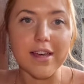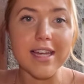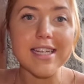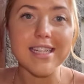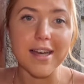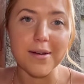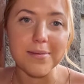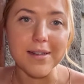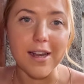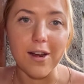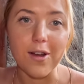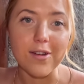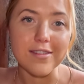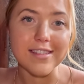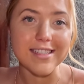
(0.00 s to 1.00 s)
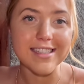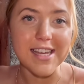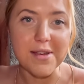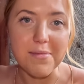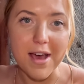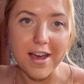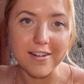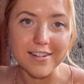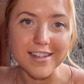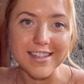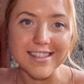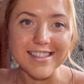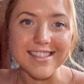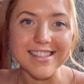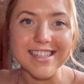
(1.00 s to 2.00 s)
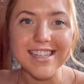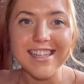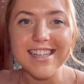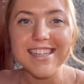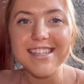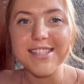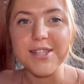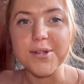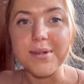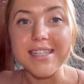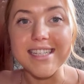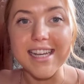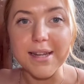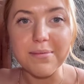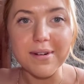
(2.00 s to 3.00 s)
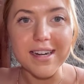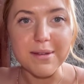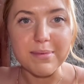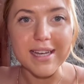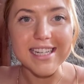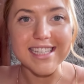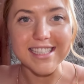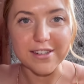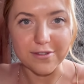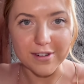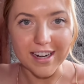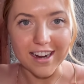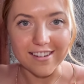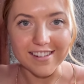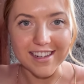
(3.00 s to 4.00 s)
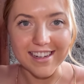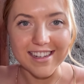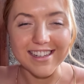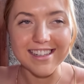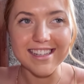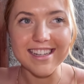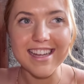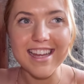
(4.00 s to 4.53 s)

end up in a lot of the same areas. So we deliberately picked a different area.